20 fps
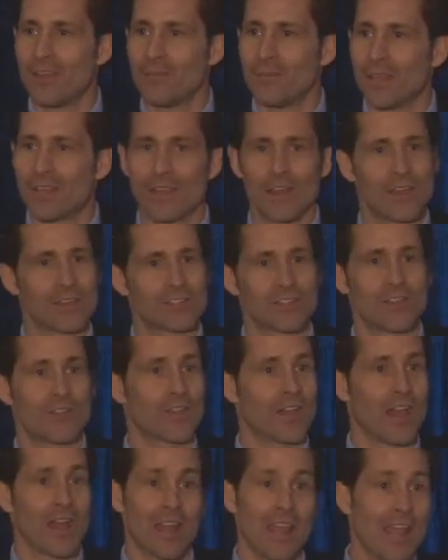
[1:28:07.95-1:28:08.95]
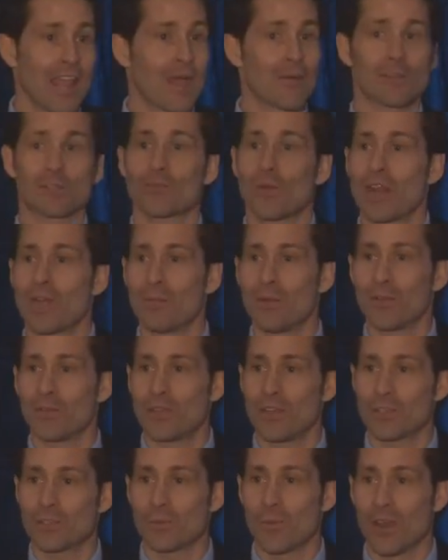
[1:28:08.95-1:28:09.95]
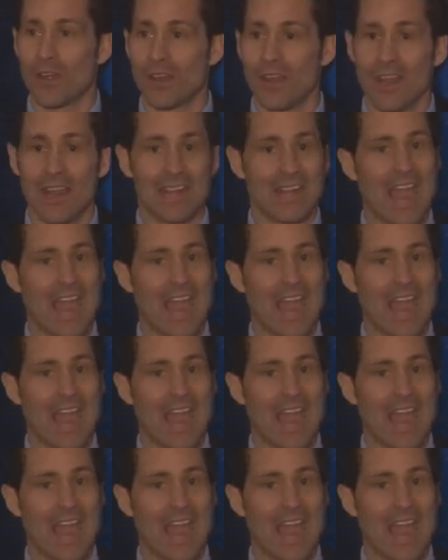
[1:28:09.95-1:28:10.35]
because you thought, hey, I was right about this one.